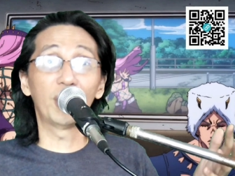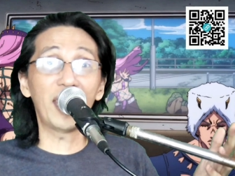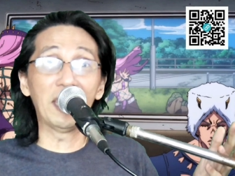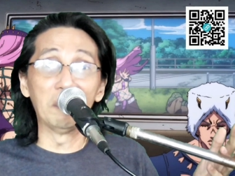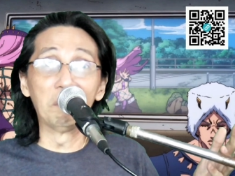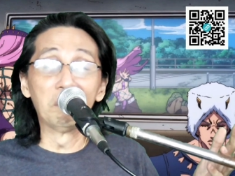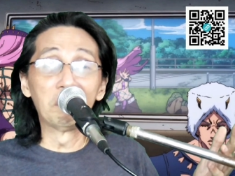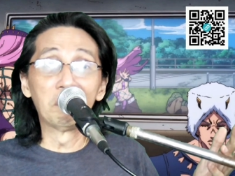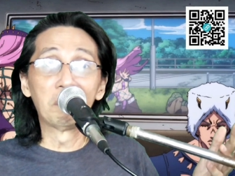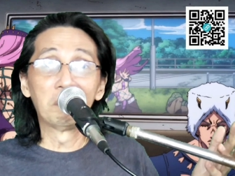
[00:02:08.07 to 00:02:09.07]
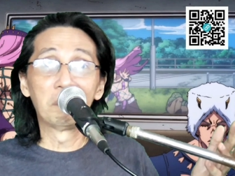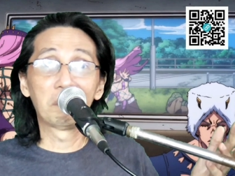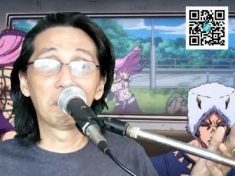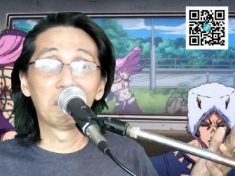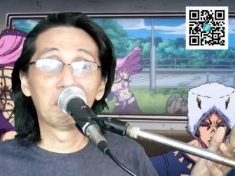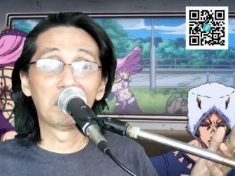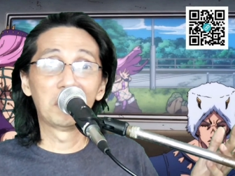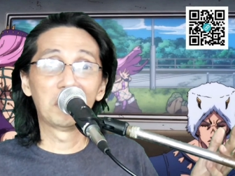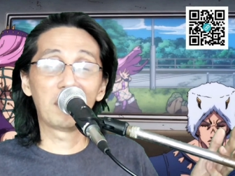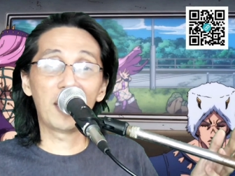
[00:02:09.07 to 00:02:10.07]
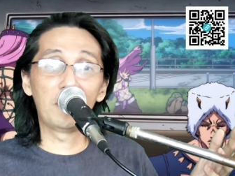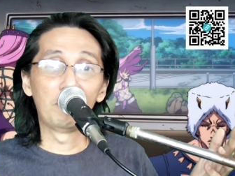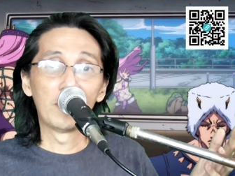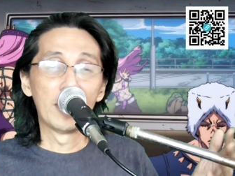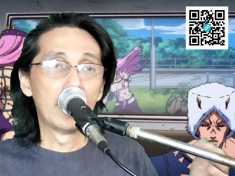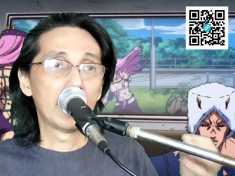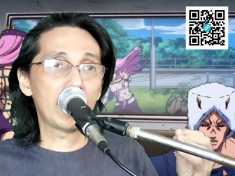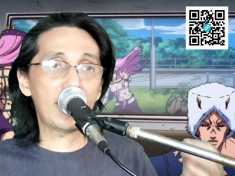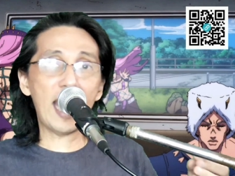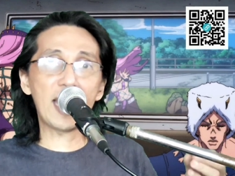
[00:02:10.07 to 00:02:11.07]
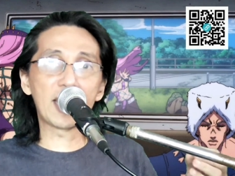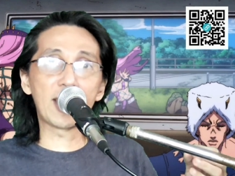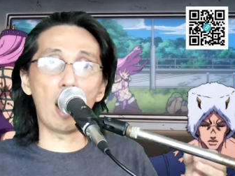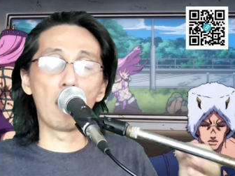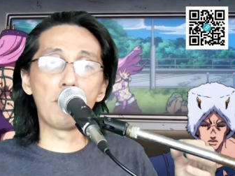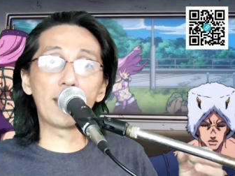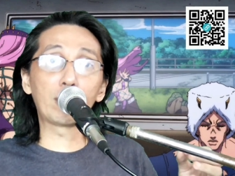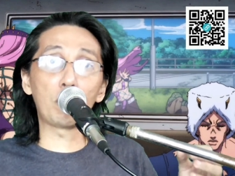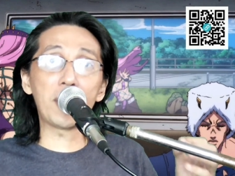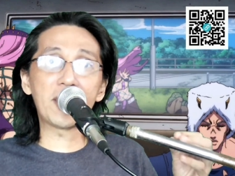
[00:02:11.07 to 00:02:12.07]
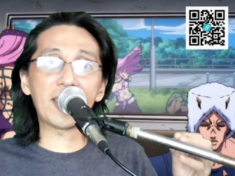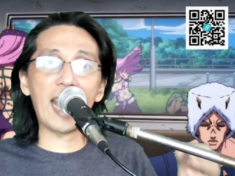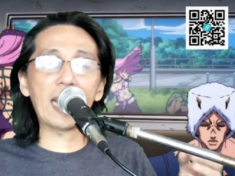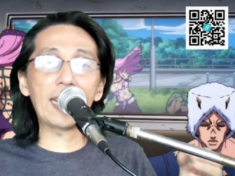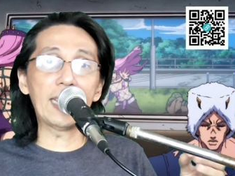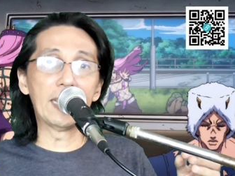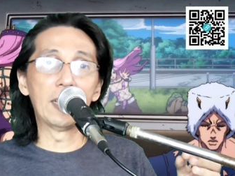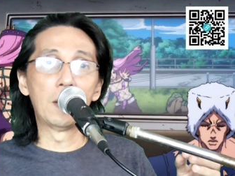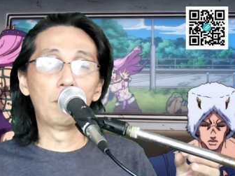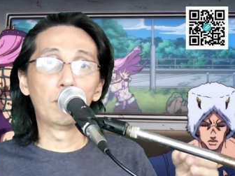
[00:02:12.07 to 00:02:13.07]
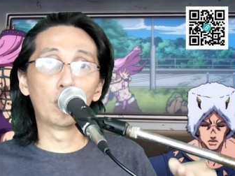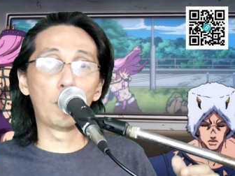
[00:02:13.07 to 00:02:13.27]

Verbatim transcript: thing, right? Stands are meant to be scary, no